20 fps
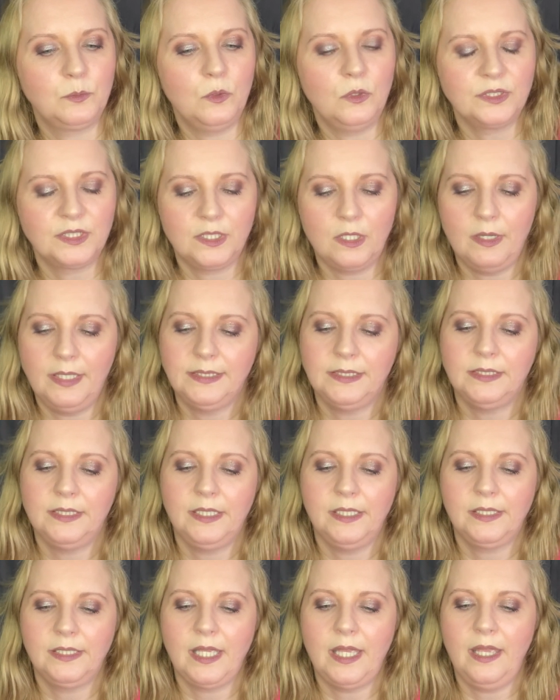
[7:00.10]
what size is
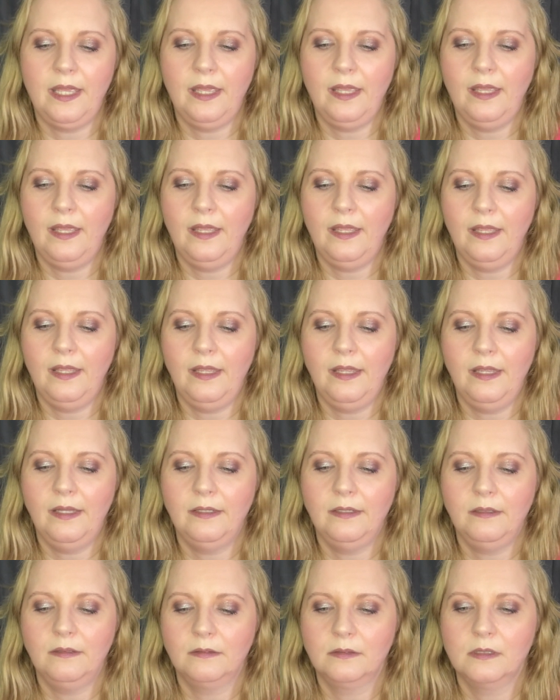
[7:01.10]
it
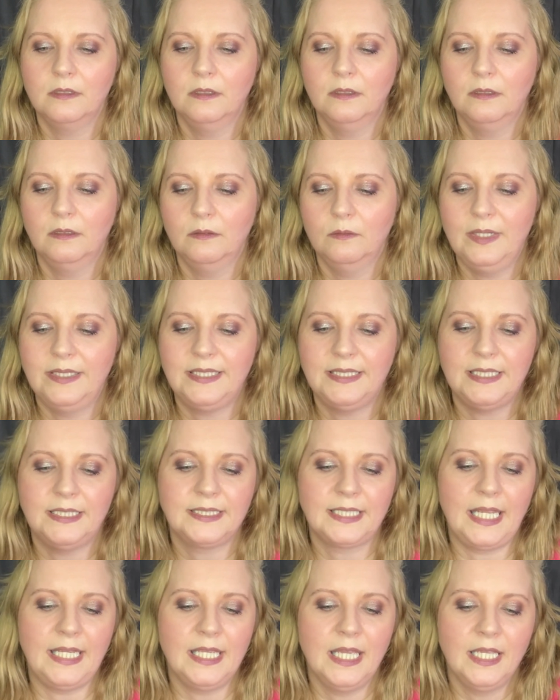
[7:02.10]
again where does it
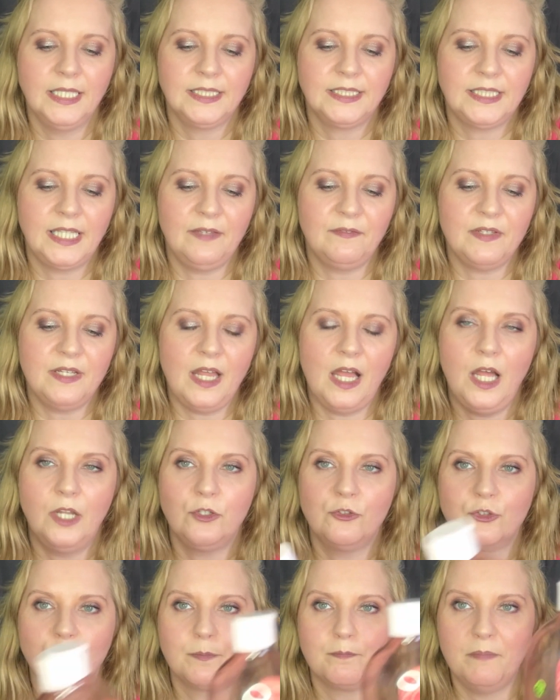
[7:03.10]
say
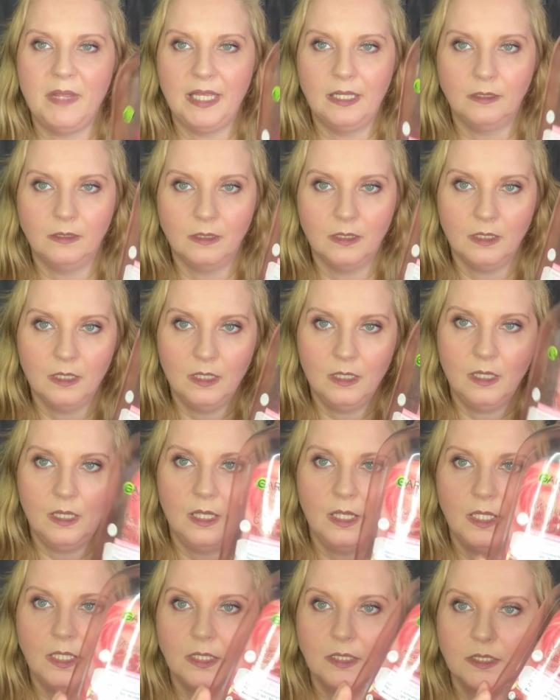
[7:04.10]
700 mil
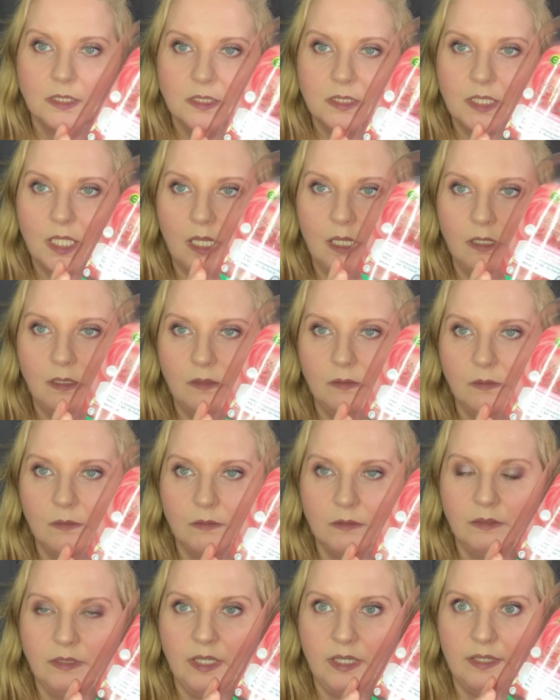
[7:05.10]
so
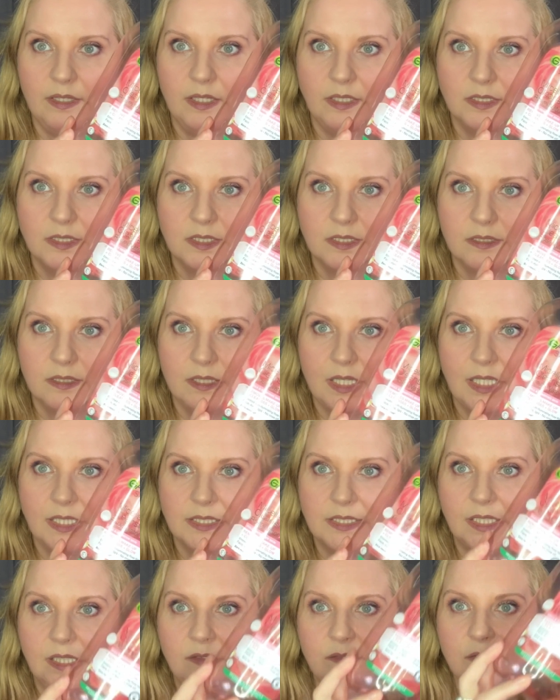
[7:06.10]
yeah, that's
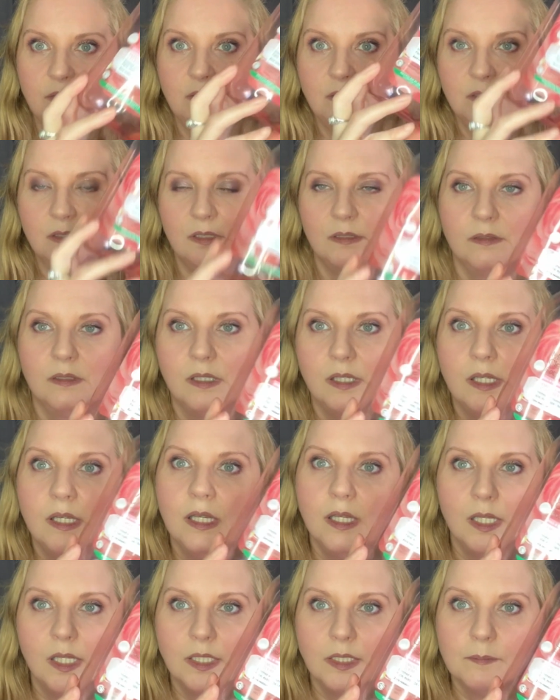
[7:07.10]
that's even
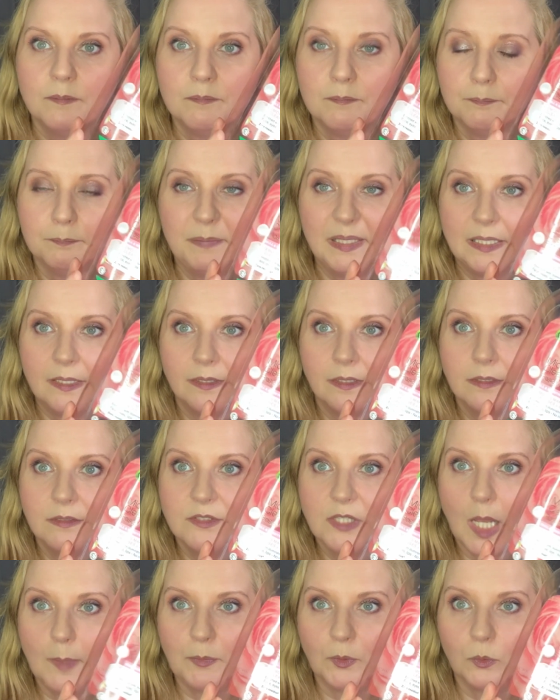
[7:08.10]
bigger than
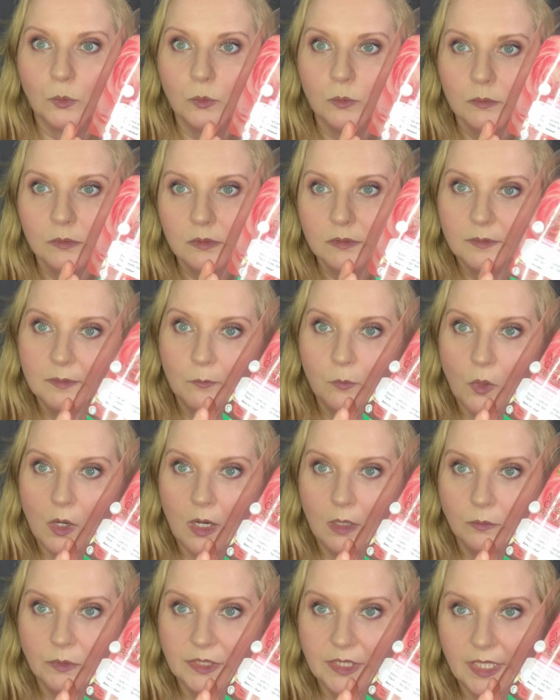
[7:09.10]
double what
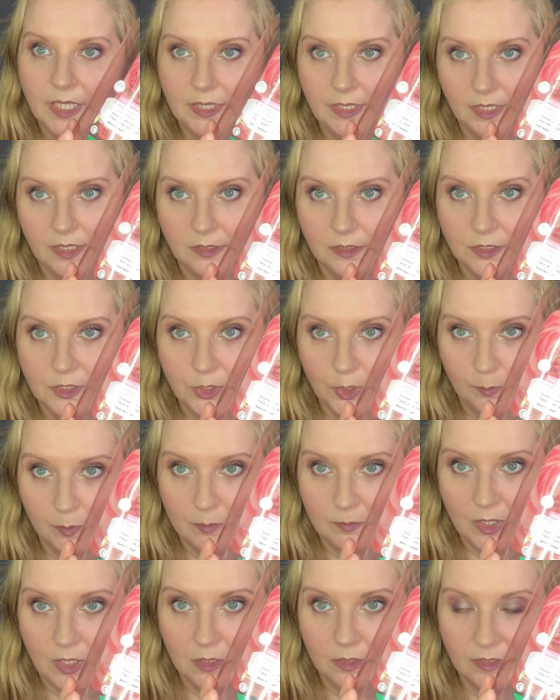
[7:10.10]
I was getting it in the
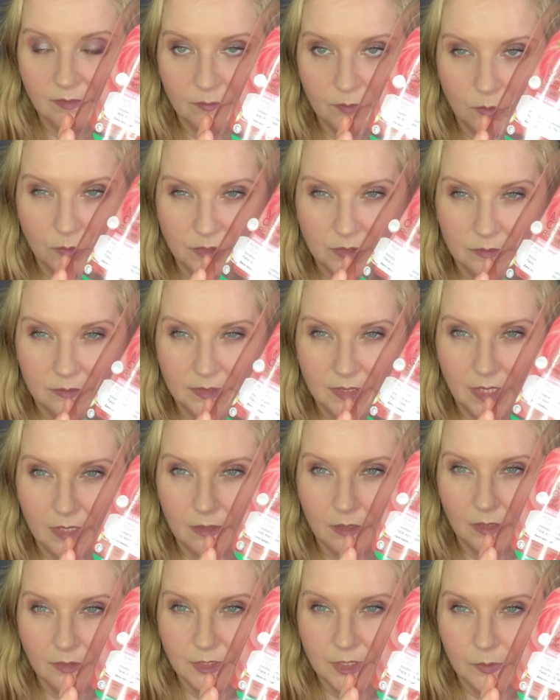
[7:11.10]
supermarket for. So I was getting
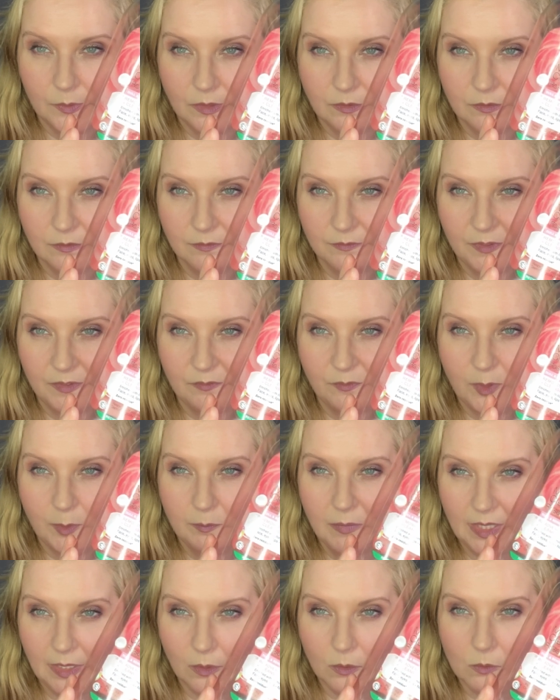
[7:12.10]
like 250
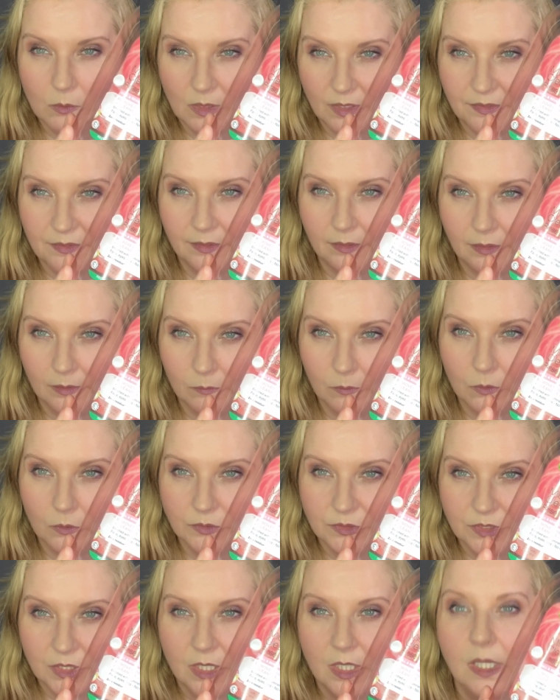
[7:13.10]
mil, I think it
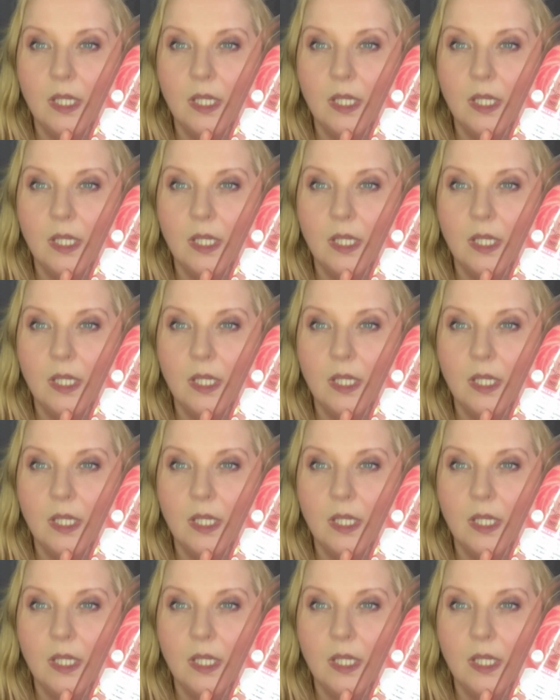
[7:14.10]
was.